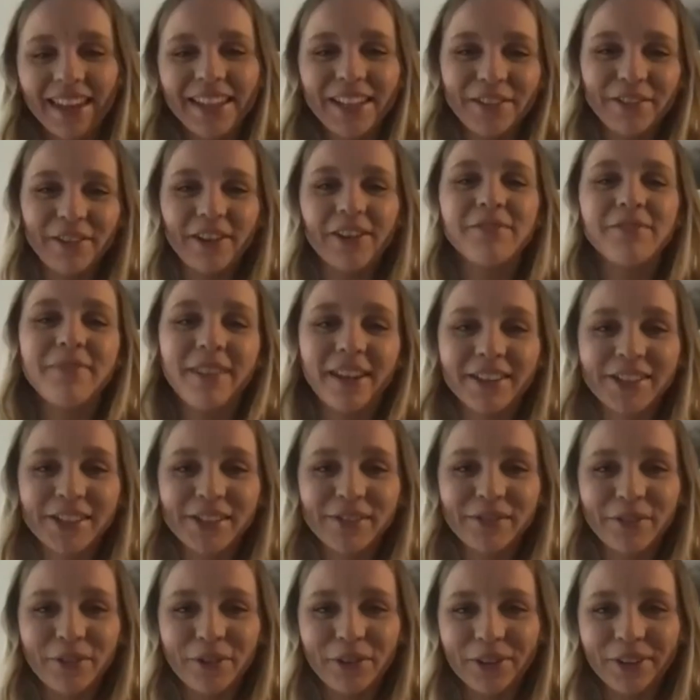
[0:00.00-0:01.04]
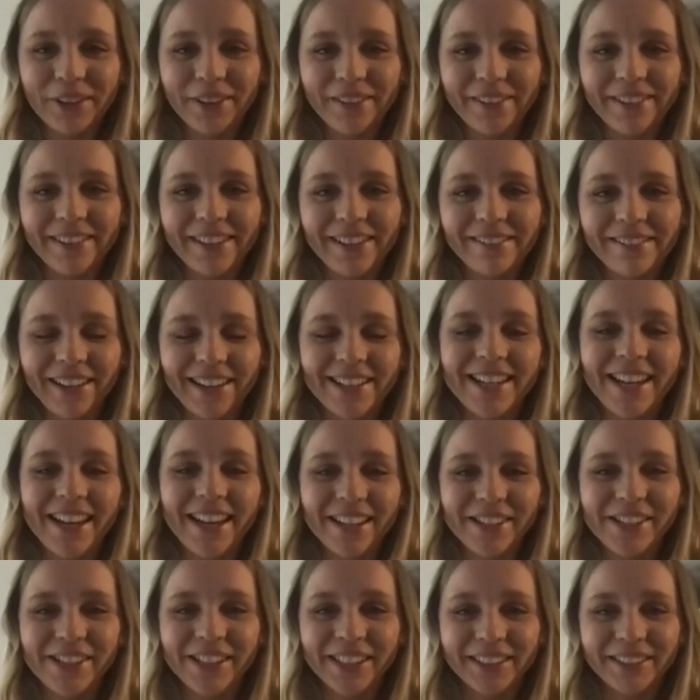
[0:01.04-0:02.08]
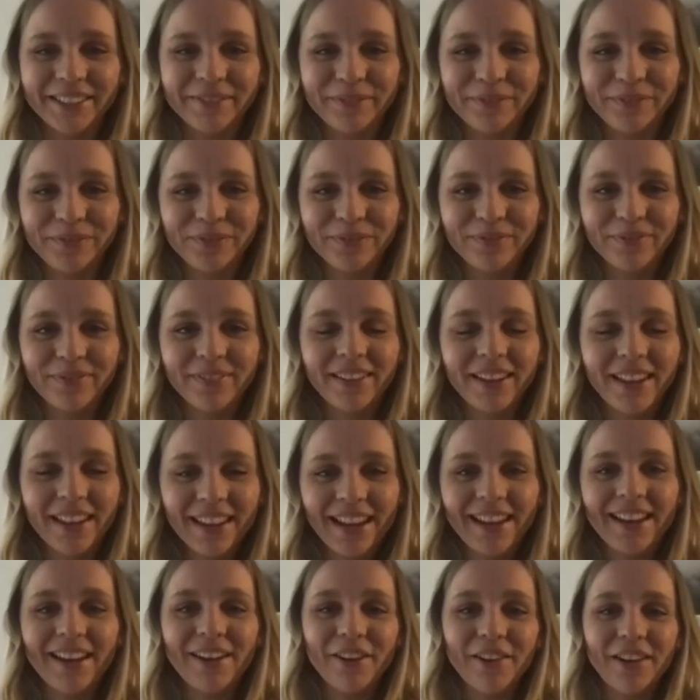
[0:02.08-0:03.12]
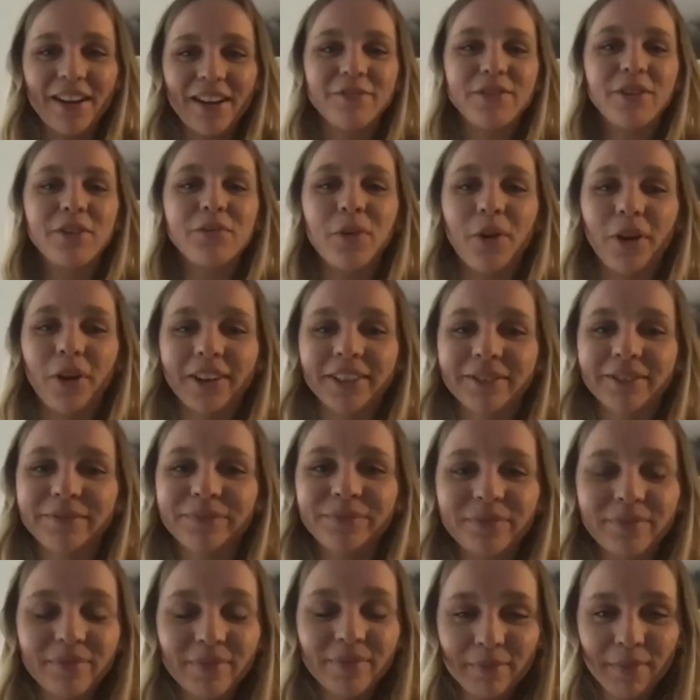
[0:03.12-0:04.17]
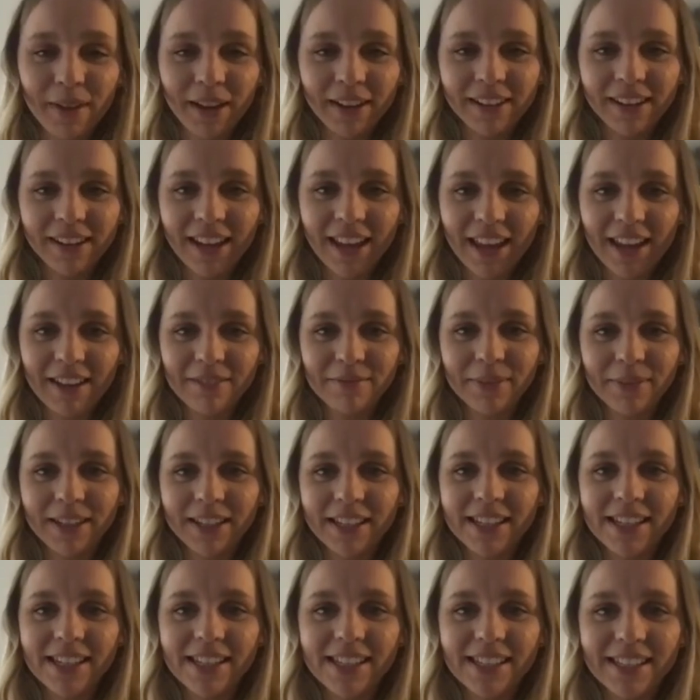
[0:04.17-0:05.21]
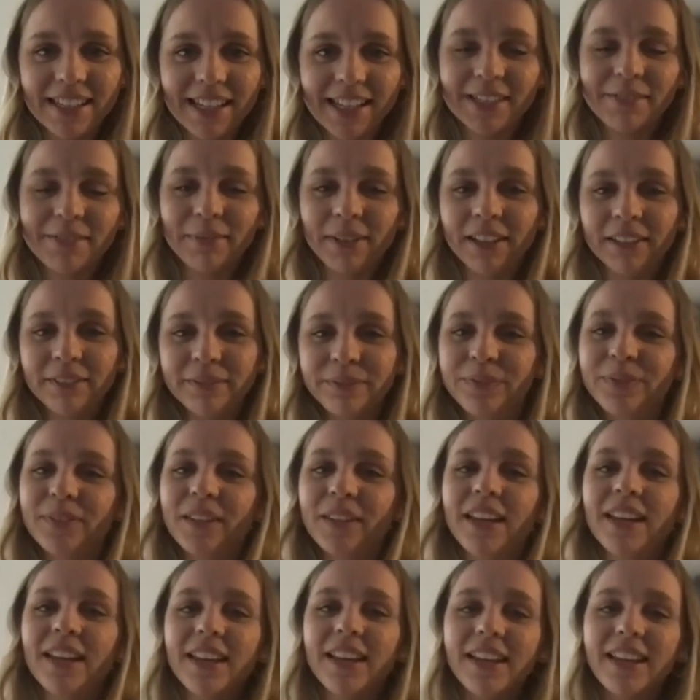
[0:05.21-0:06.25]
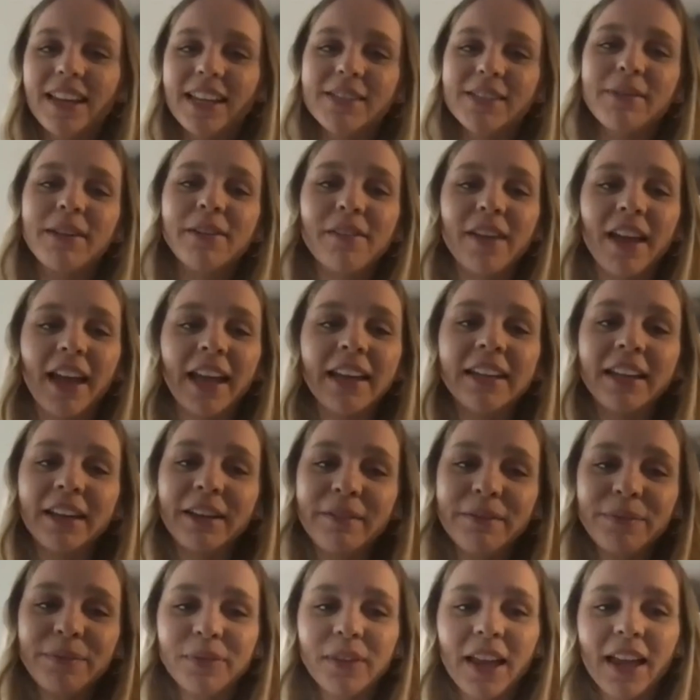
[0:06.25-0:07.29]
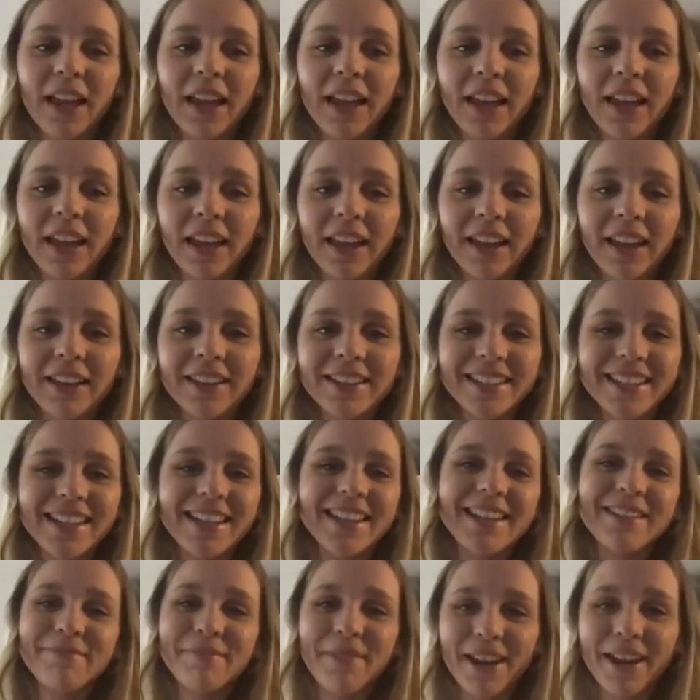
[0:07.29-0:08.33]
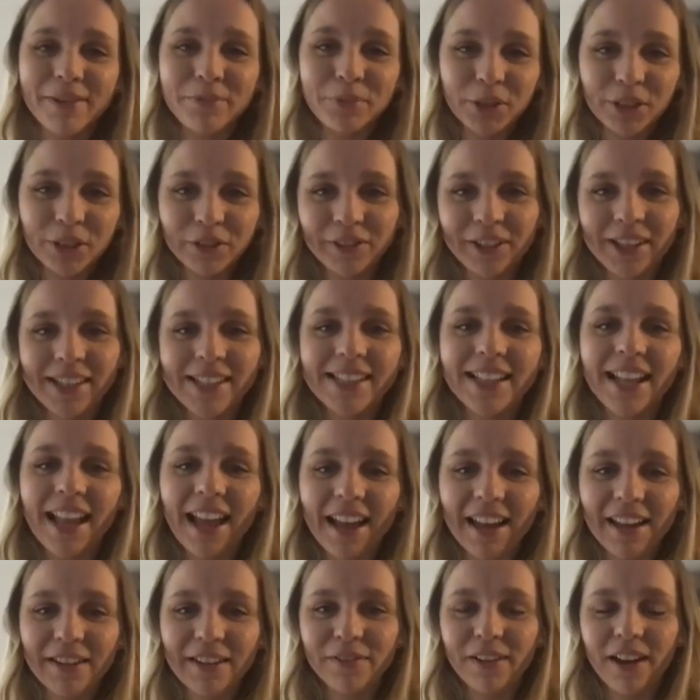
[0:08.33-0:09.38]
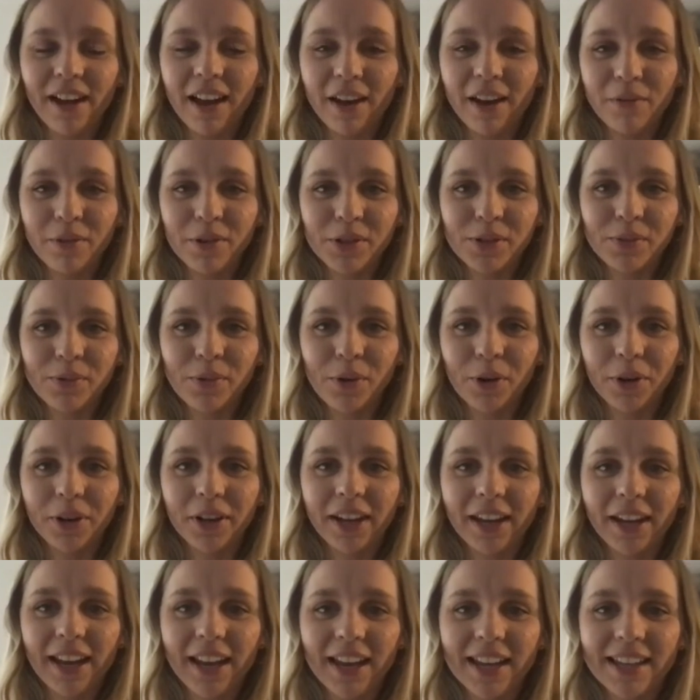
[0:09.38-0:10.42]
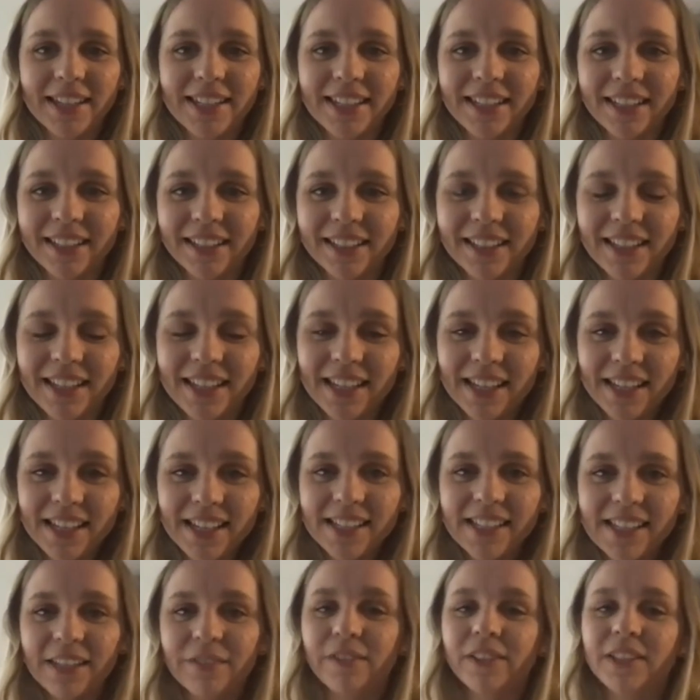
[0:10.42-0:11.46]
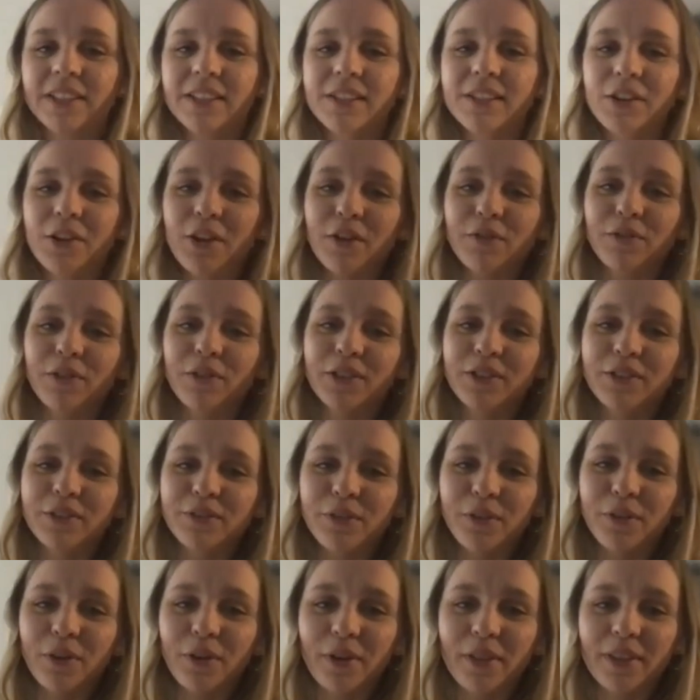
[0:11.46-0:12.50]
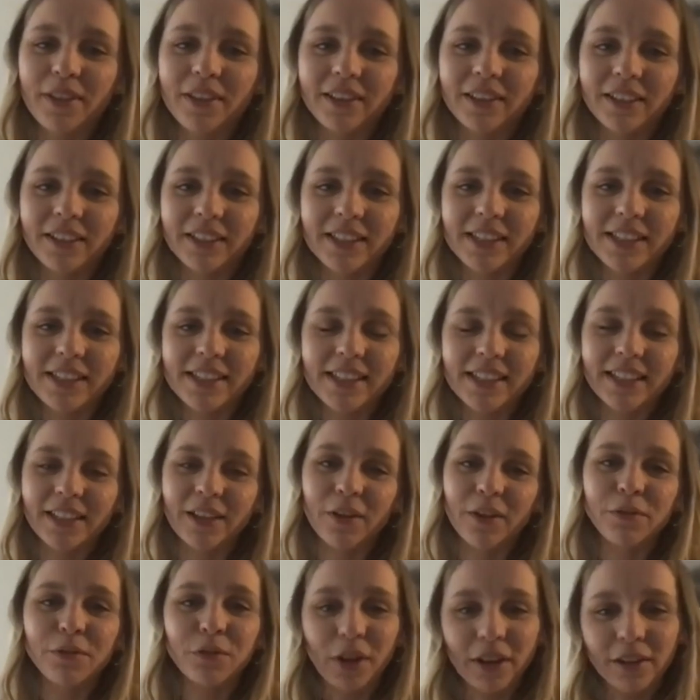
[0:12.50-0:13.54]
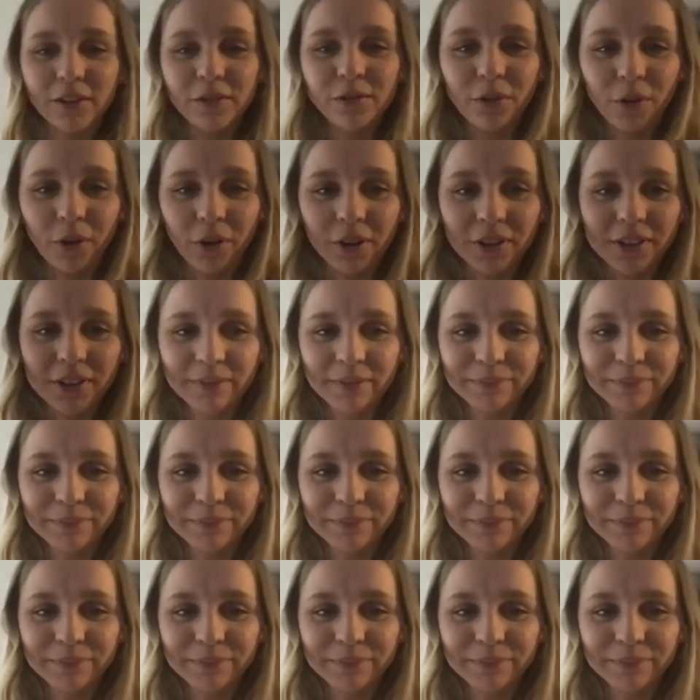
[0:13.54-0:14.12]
you very much for your invitation. Hello, everyone. My name is Yasmine Werner, and in my previous life, I was working as a civil servant for the city of Frankfurt.